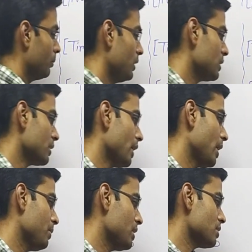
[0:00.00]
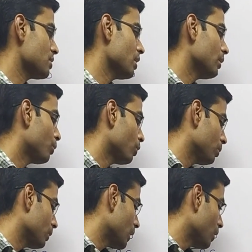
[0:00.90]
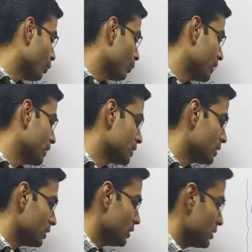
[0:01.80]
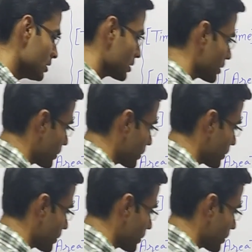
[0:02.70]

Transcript: means dimensional formula of density is